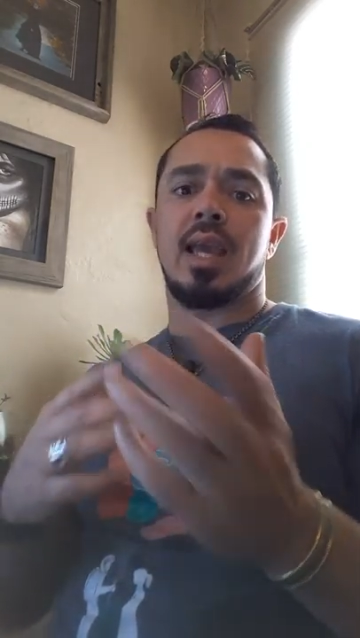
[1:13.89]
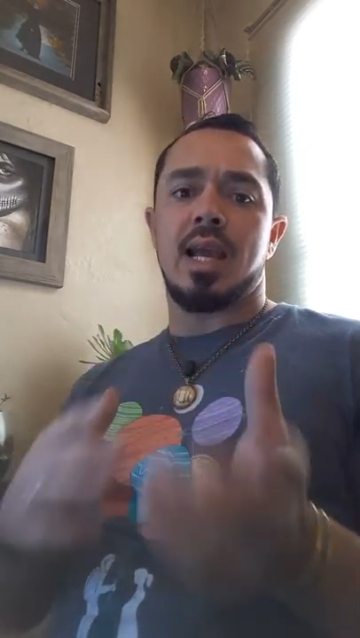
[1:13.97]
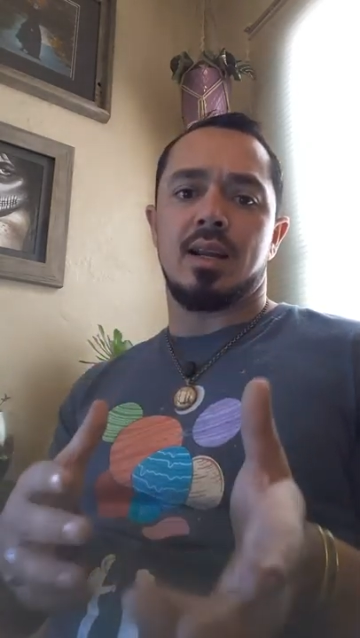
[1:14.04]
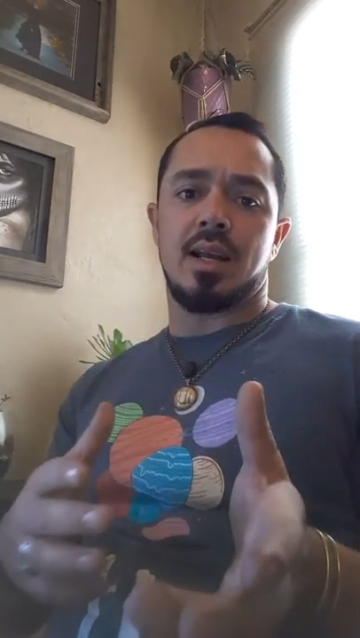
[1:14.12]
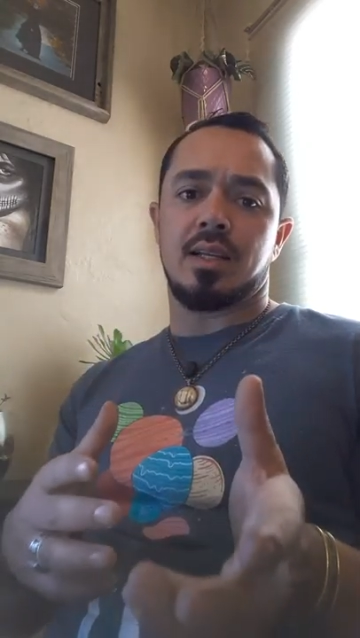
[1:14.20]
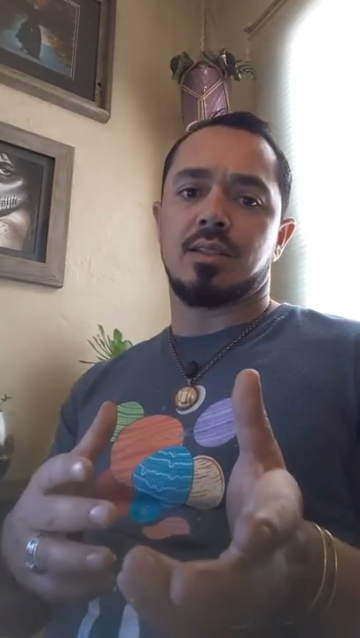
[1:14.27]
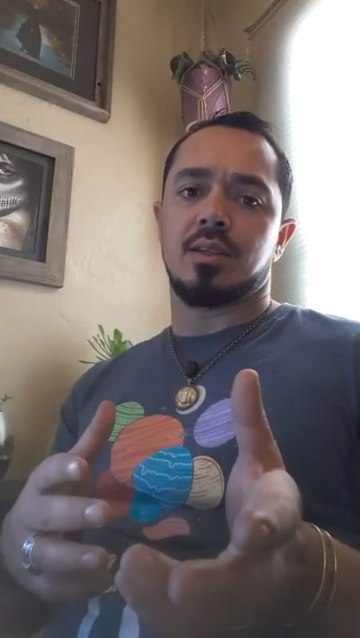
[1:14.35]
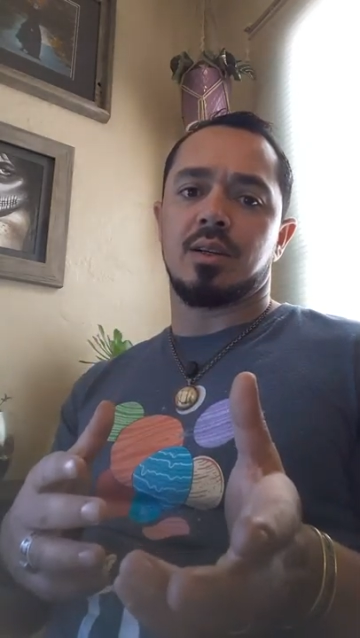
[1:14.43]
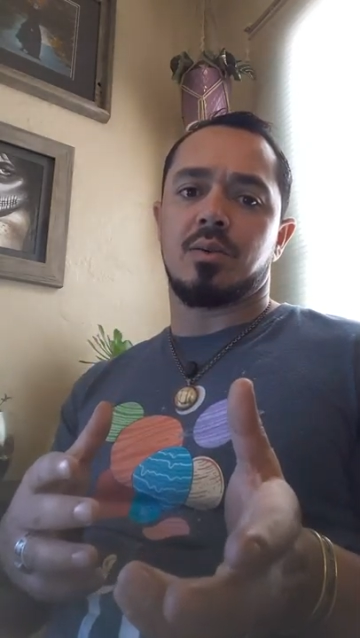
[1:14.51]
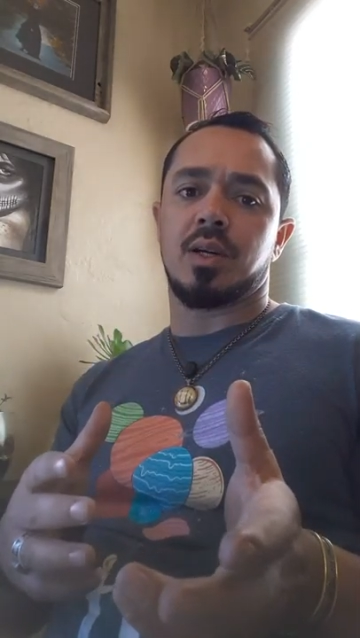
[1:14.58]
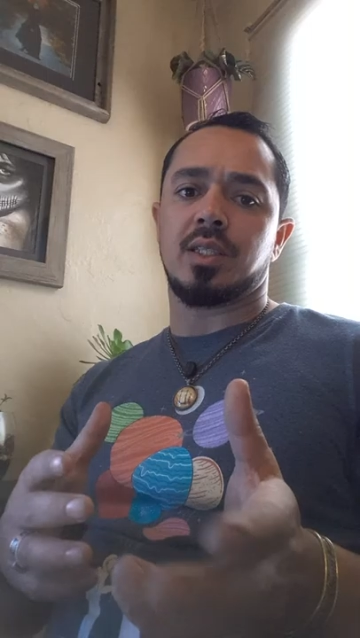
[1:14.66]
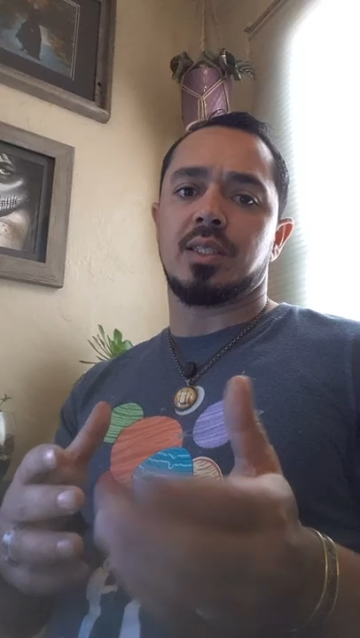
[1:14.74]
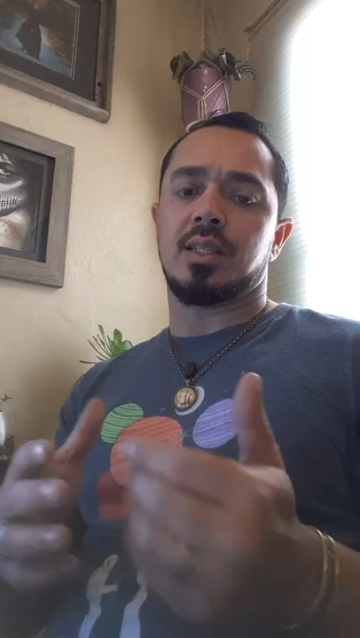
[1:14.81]
Can't answer your
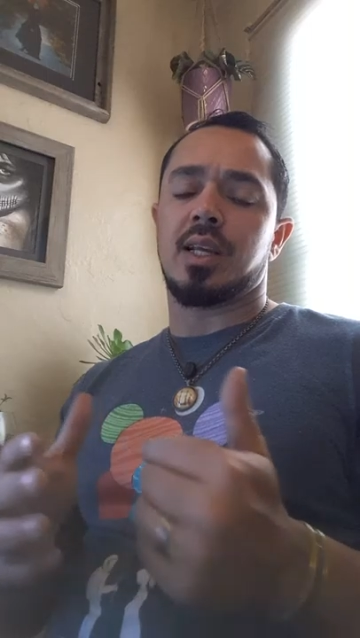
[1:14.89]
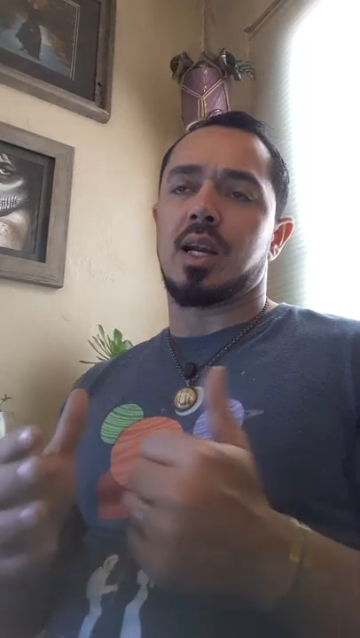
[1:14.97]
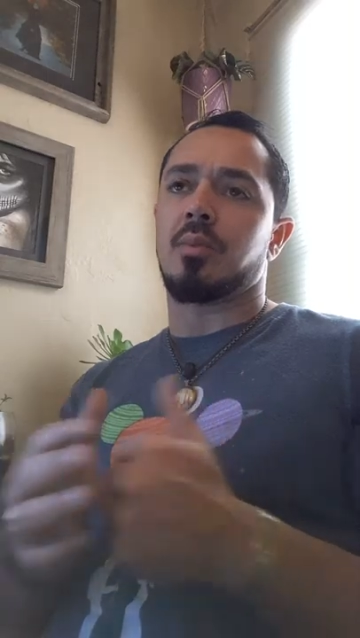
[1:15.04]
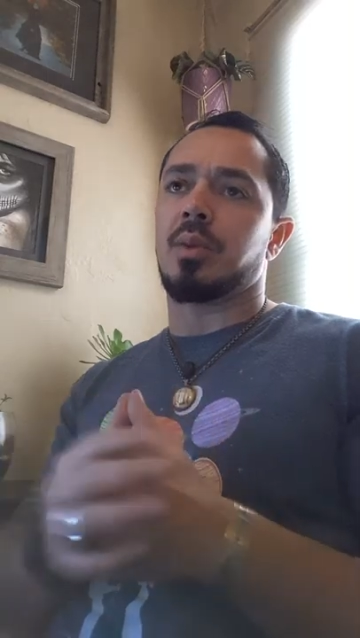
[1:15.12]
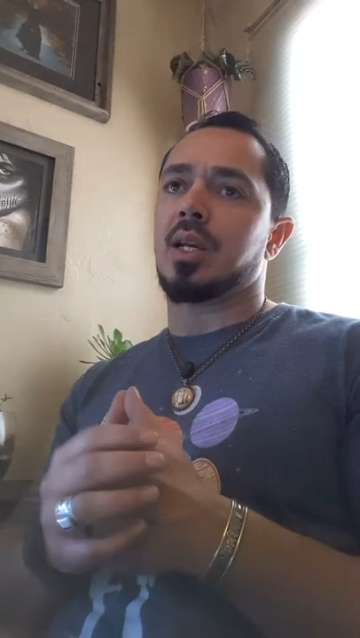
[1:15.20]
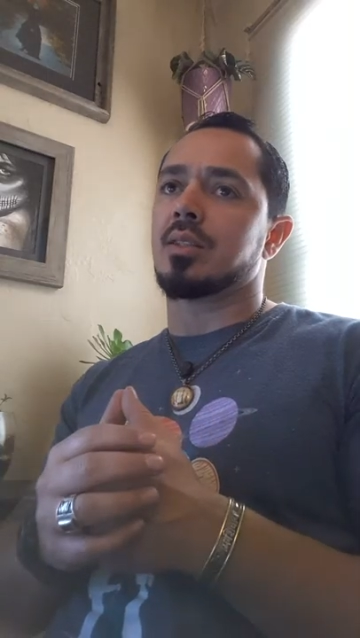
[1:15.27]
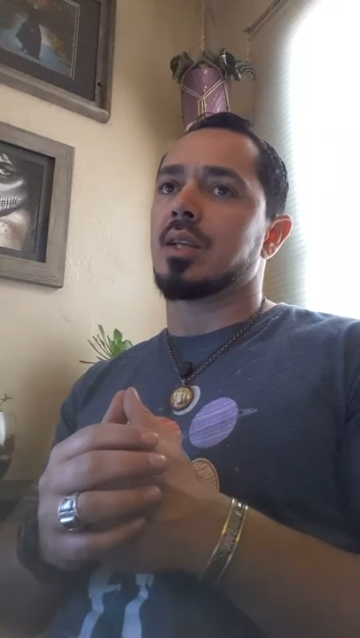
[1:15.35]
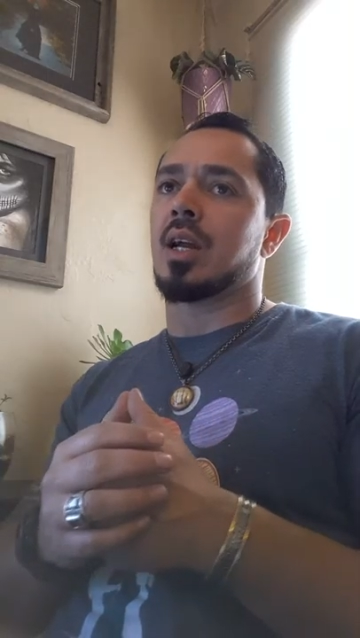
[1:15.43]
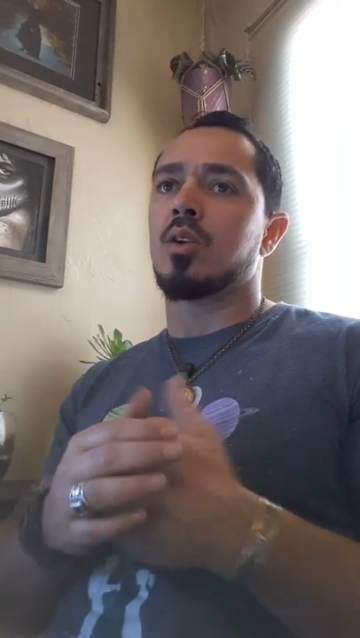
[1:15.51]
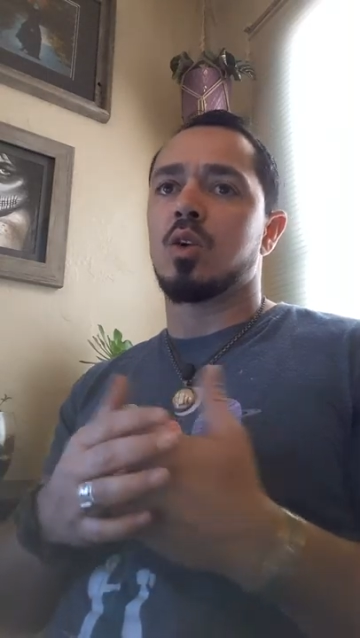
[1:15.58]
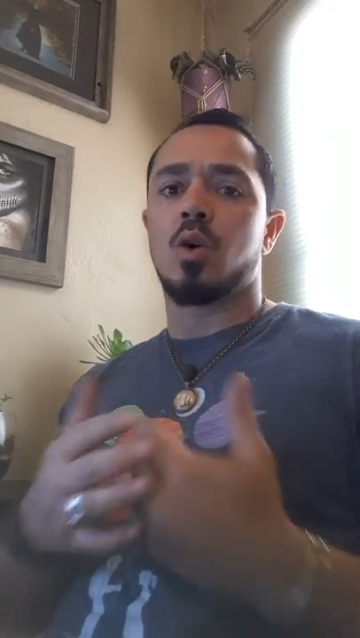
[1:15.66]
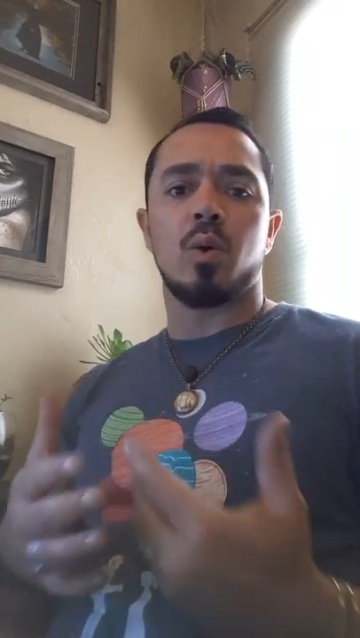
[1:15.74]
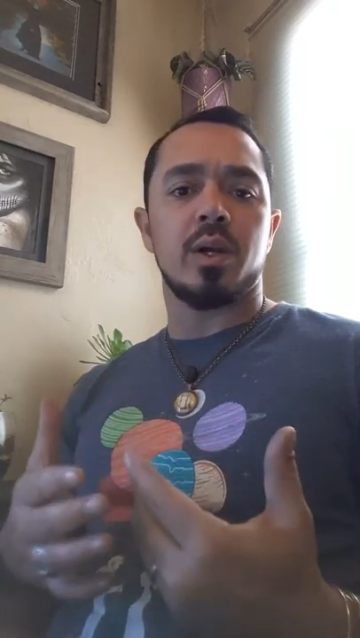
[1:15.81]
question there because I
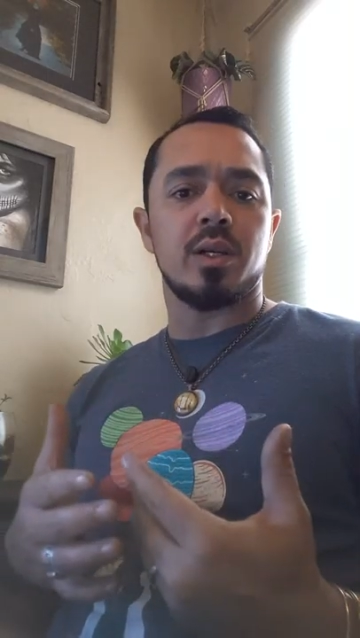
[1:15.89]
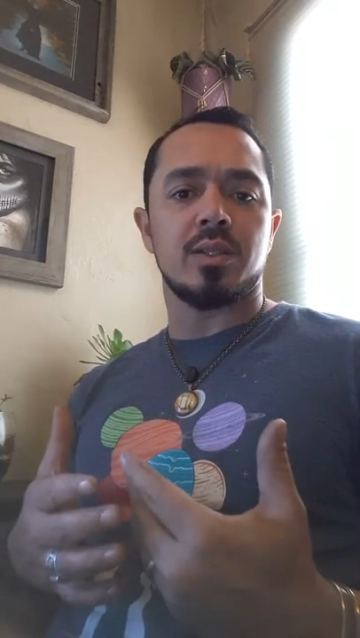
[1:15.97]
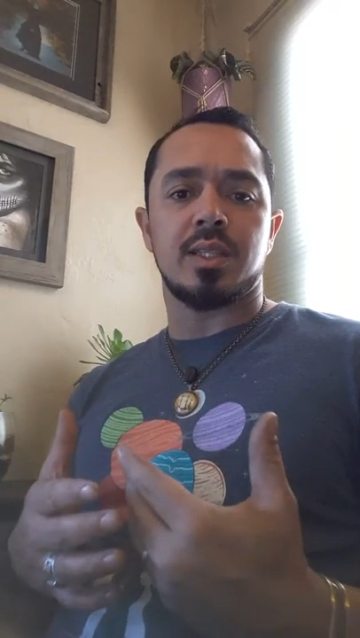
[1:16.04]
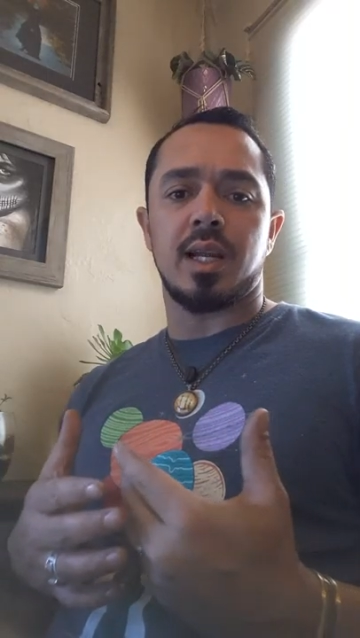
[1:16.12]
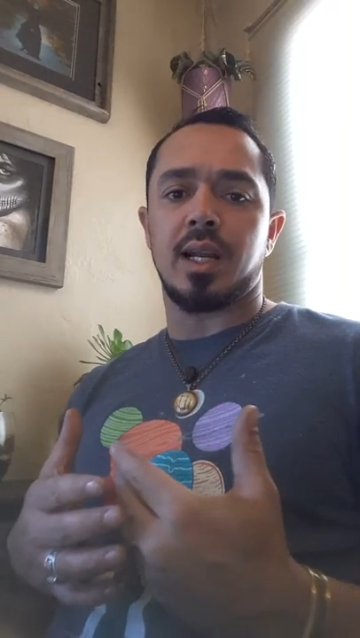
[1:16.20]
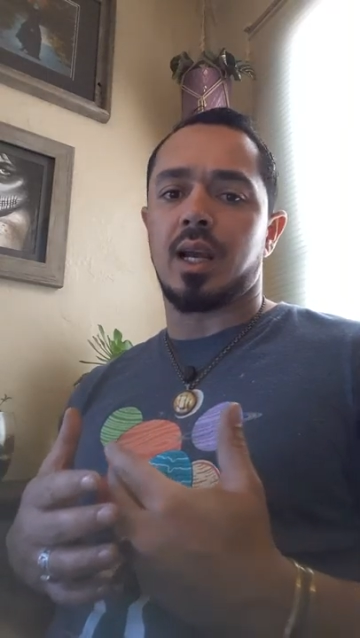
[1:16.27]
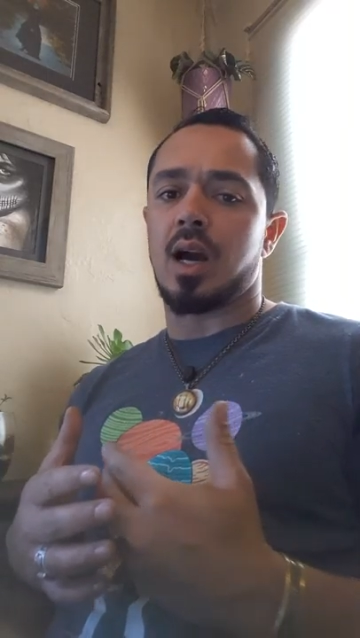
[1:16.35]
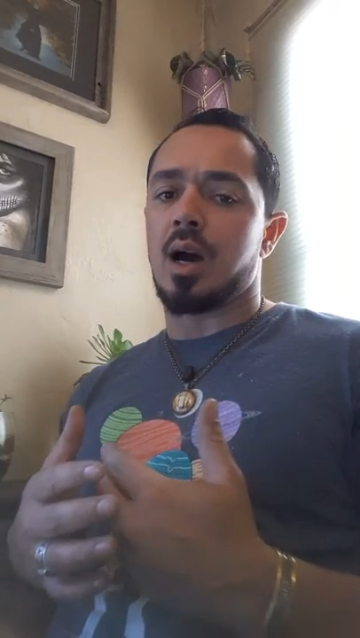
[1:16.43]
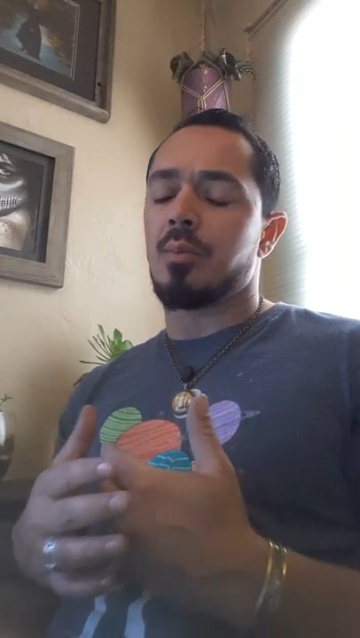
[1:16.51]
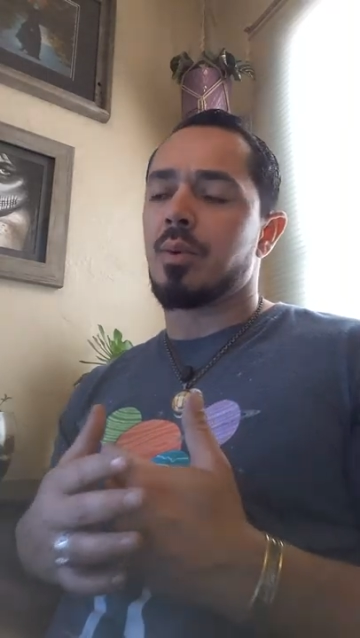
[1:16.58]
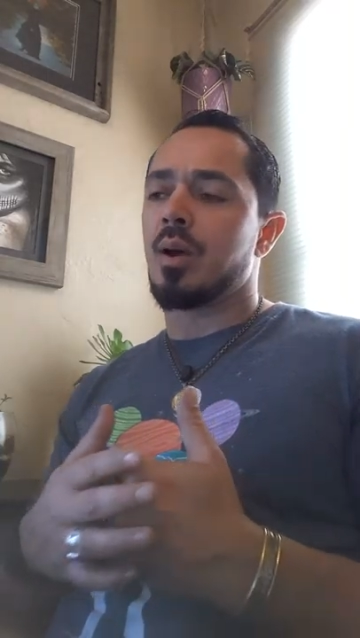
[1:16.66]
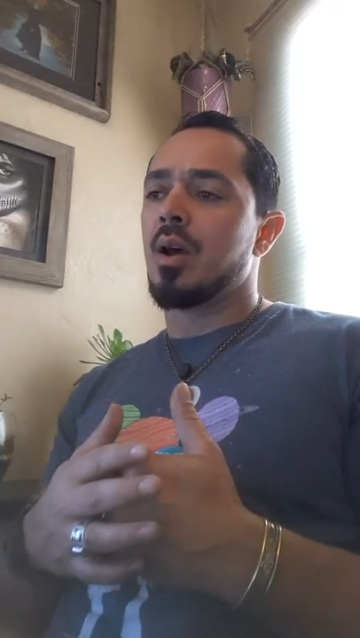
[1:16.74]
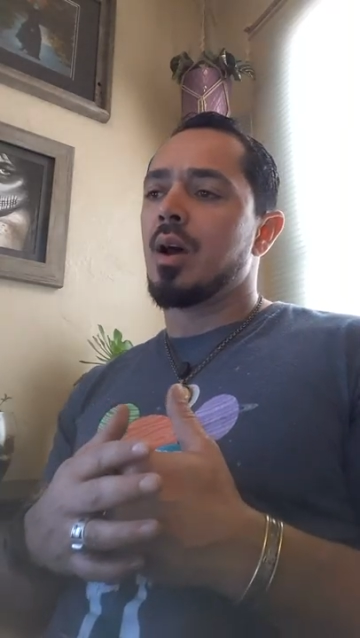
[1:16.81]
don't know where you're setting
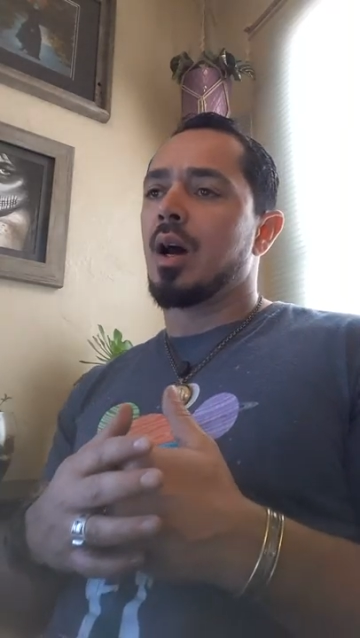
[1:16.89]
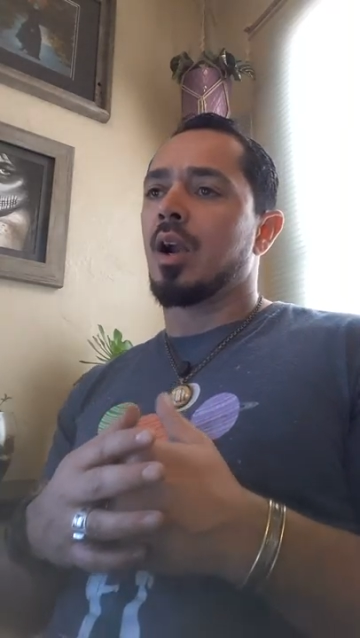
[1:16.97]
up.